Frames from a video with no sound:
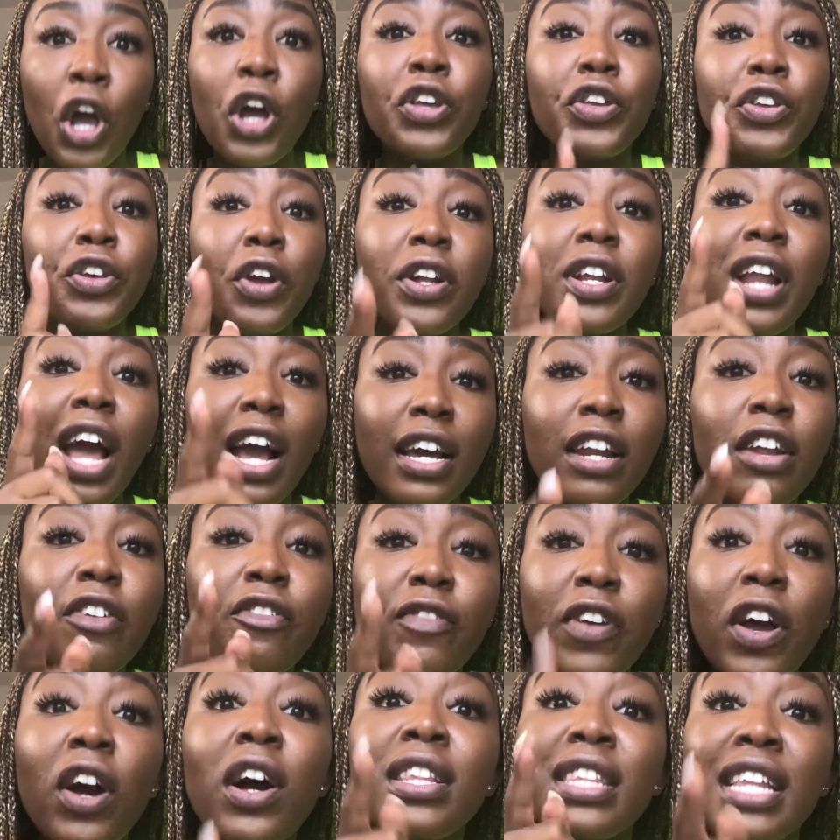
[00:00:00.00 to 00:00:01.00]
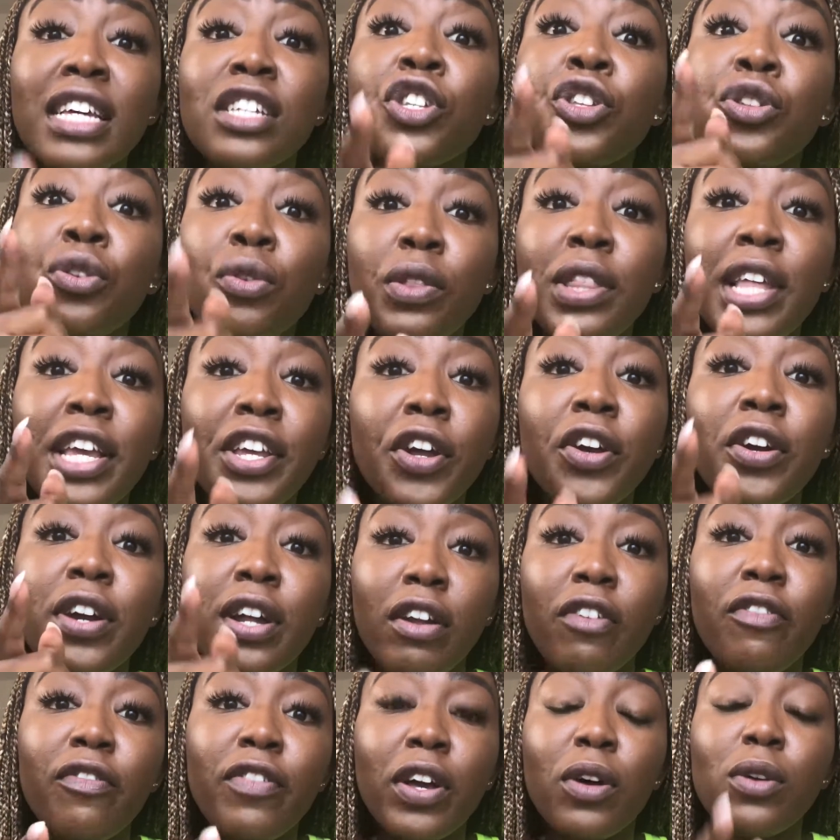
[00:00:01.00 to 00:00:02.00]
You're not going to fail unless you think you're
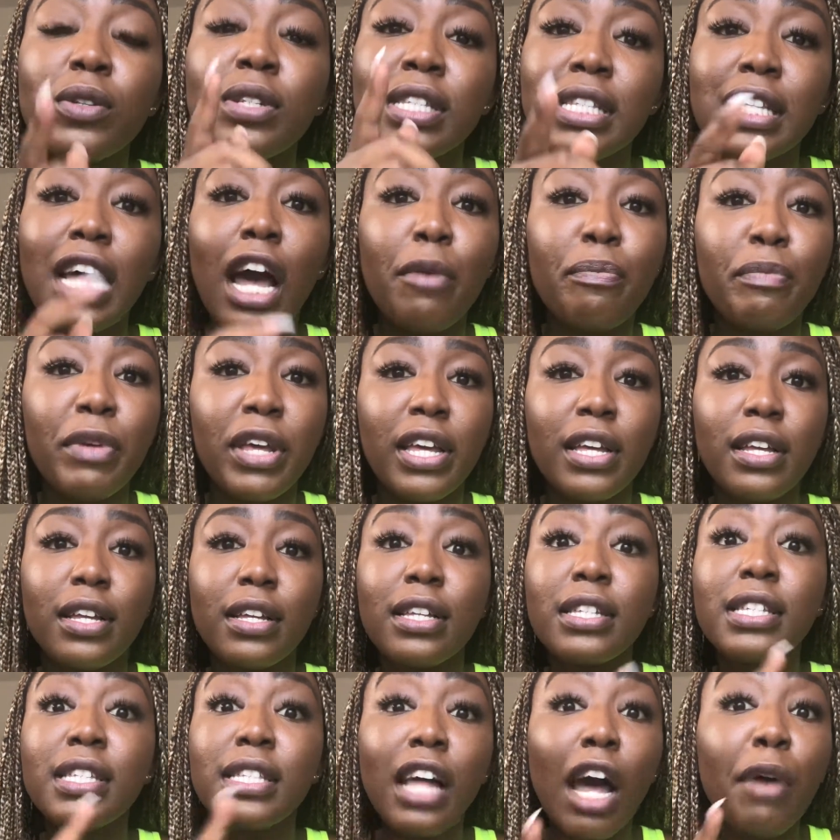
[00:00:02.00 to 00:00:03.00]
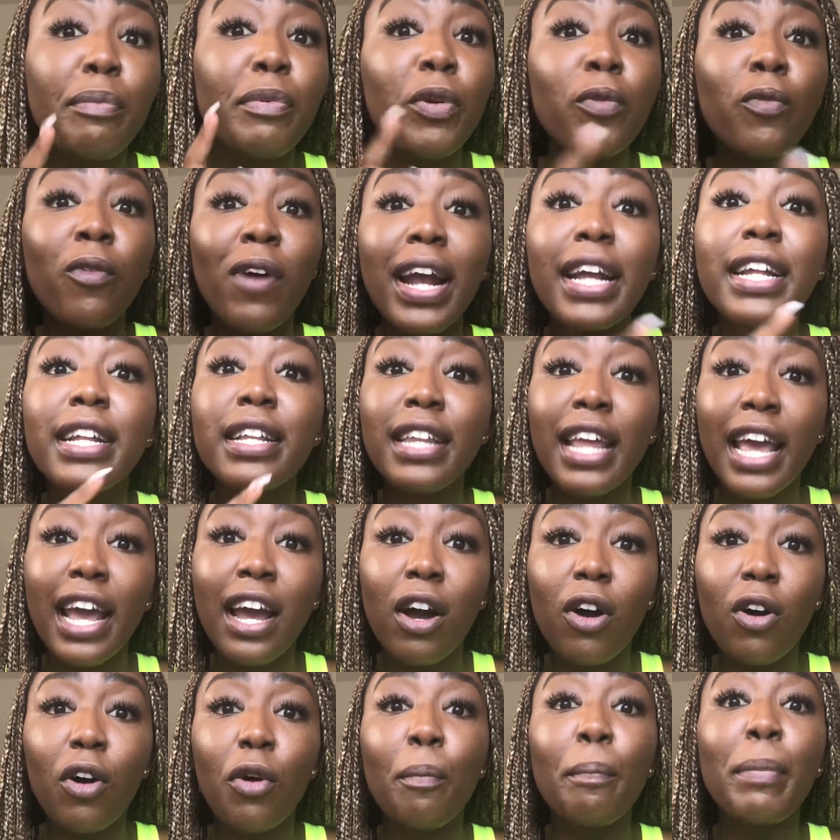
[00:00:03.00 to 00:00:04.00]
going to fail. Stop it. Stop it right
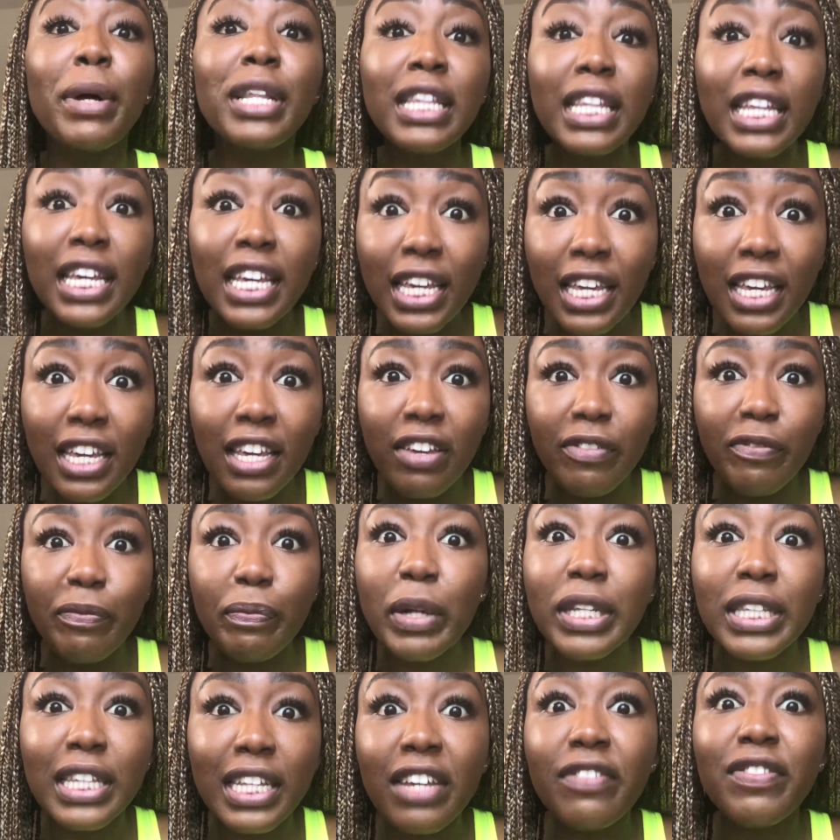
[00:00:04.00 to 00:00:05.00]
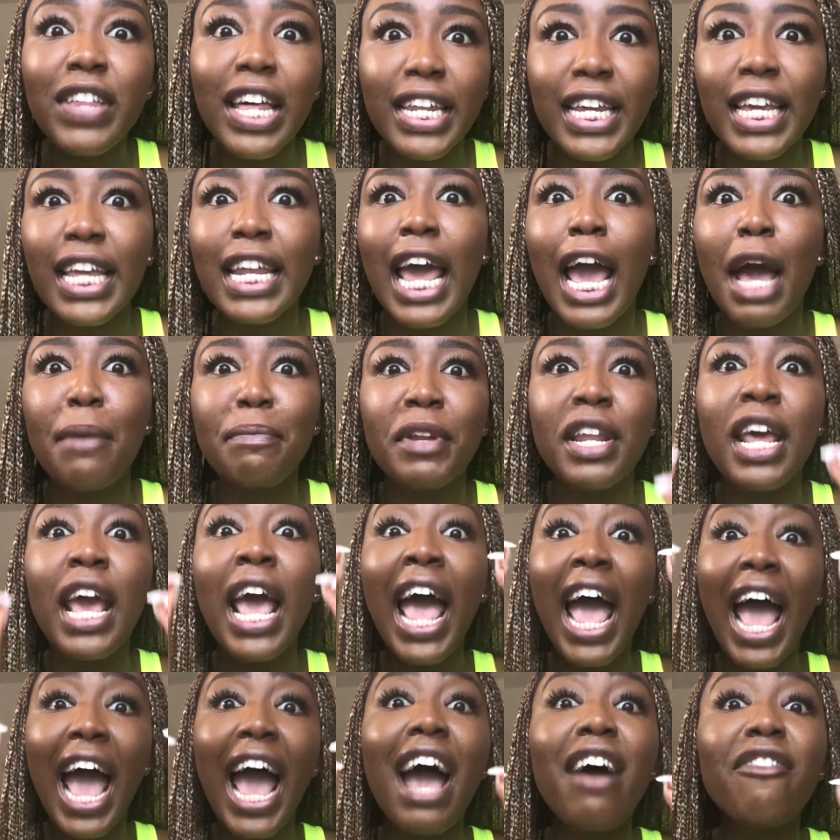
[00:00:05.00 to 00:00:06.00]
now. Believe that it can happen.
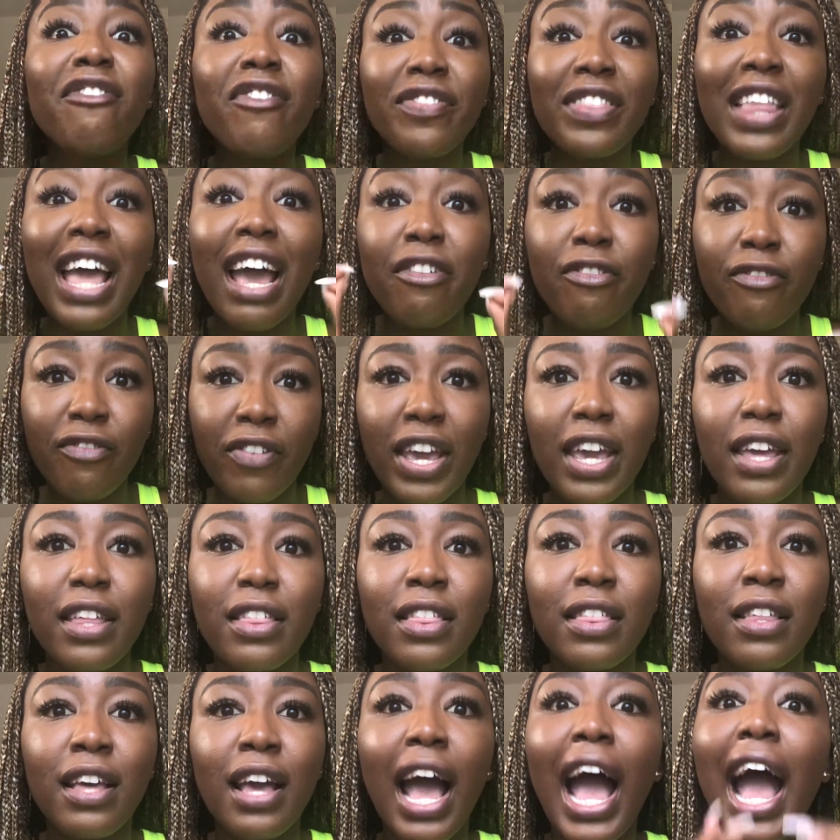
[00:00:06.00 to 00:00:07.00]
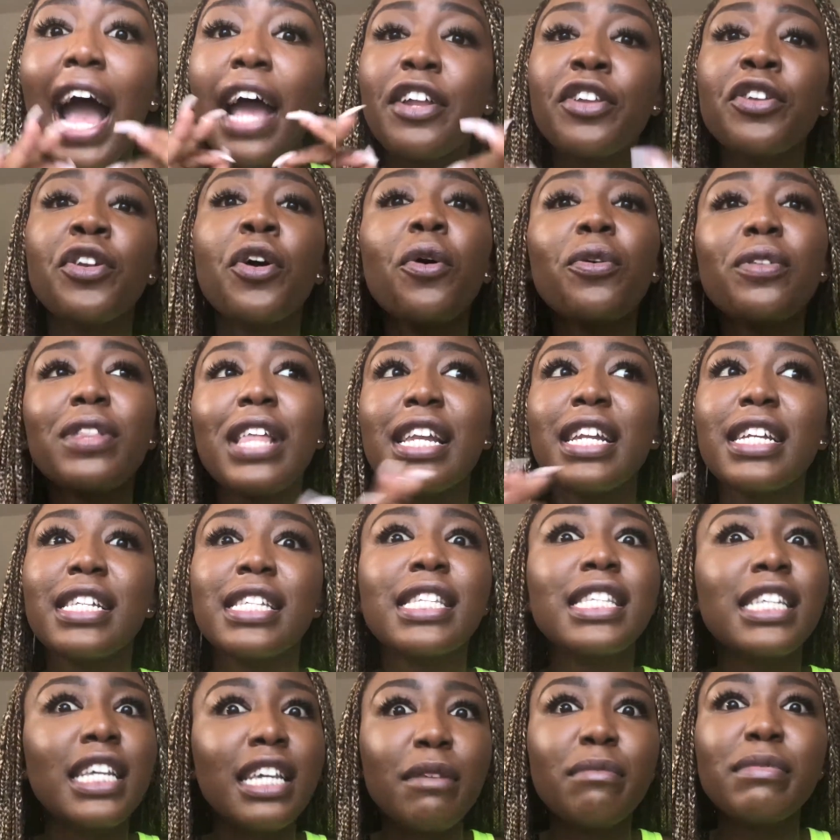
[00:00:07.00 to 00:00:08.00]
Have that faith. I know that it
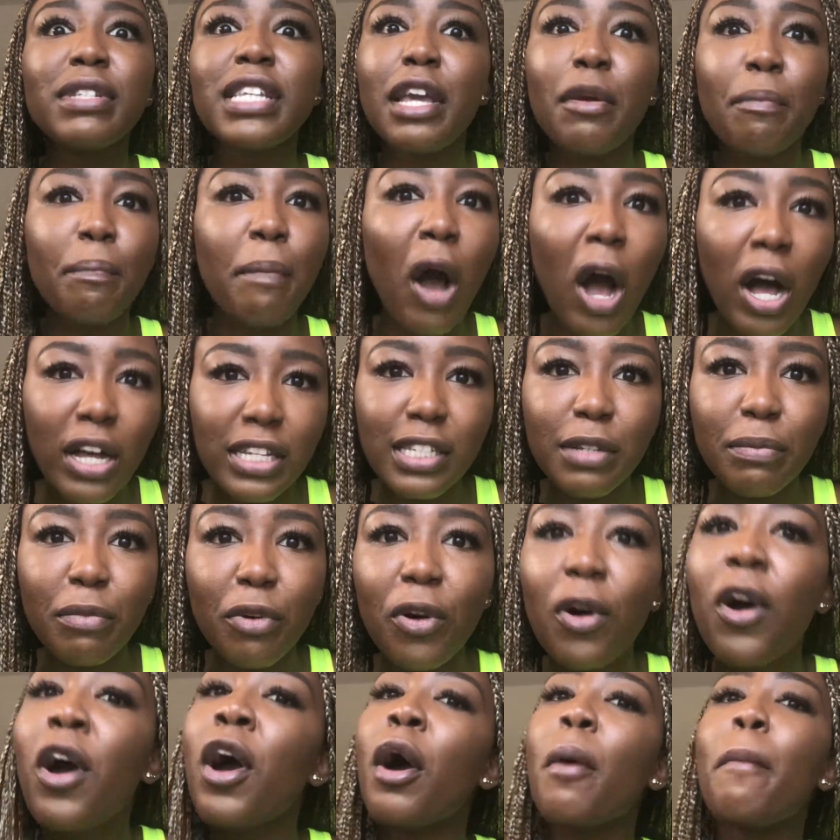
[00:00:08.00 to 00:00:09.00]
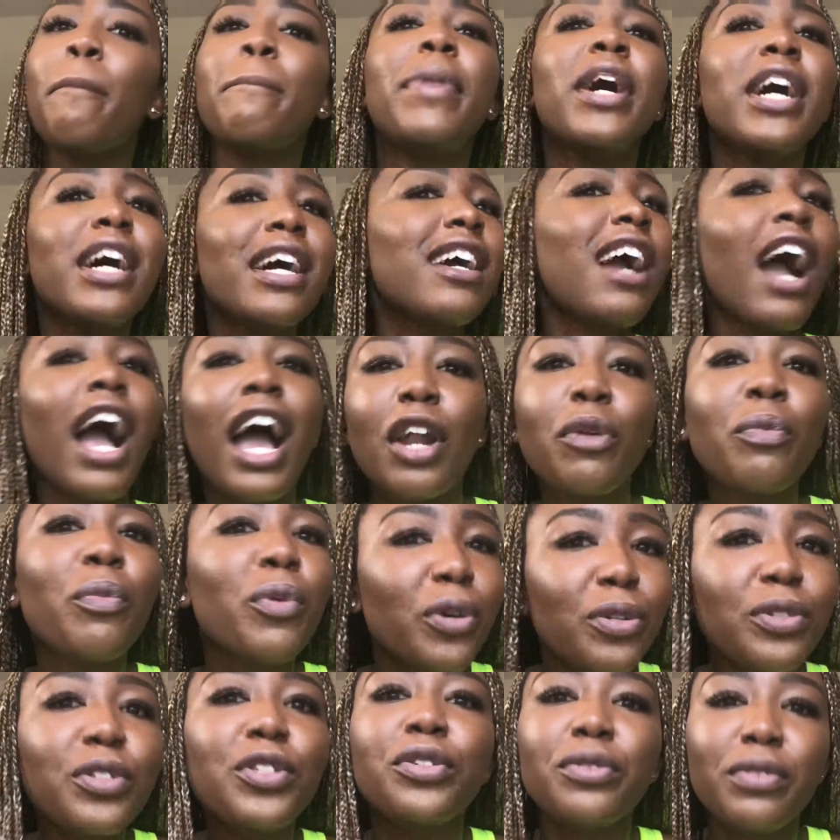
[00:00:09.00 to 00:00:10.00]
seems impossible, but God
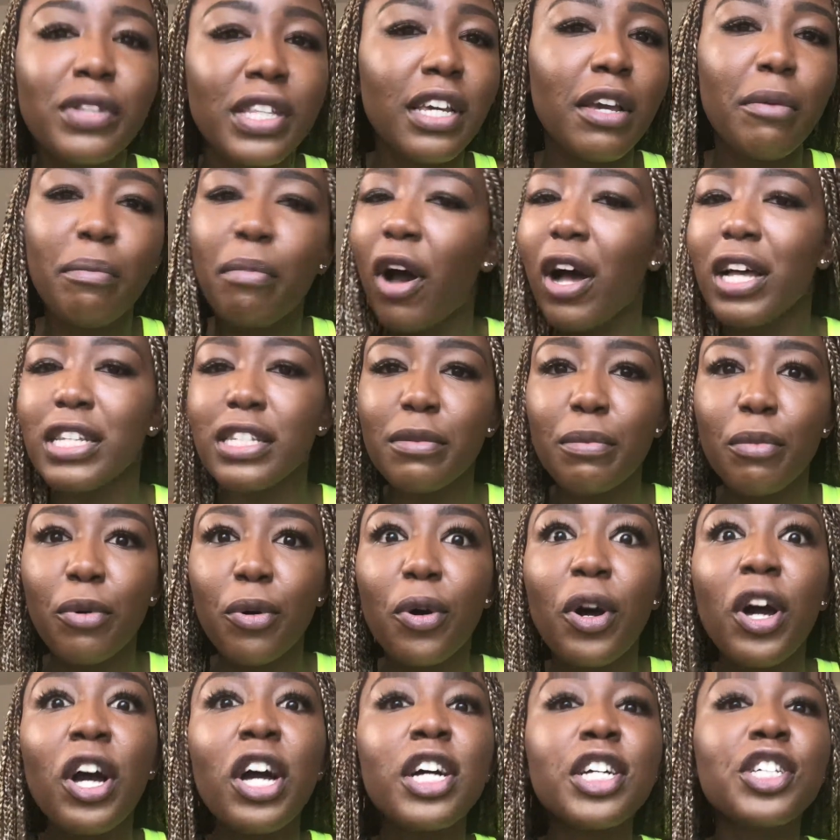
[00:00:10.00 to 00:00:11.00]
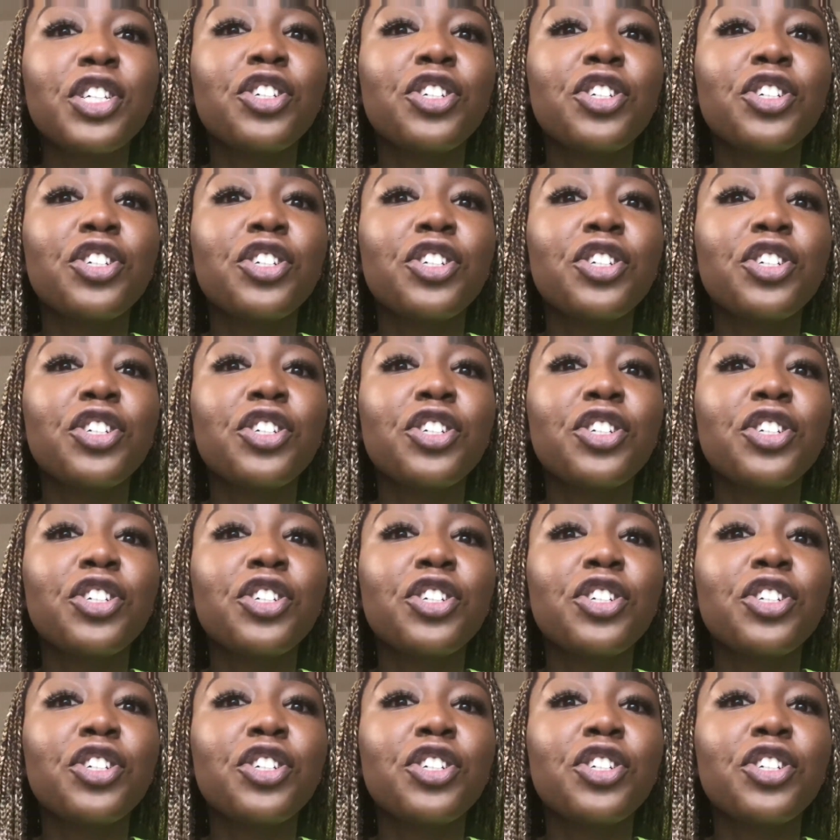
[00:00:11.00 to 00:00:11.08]
will do the impossible.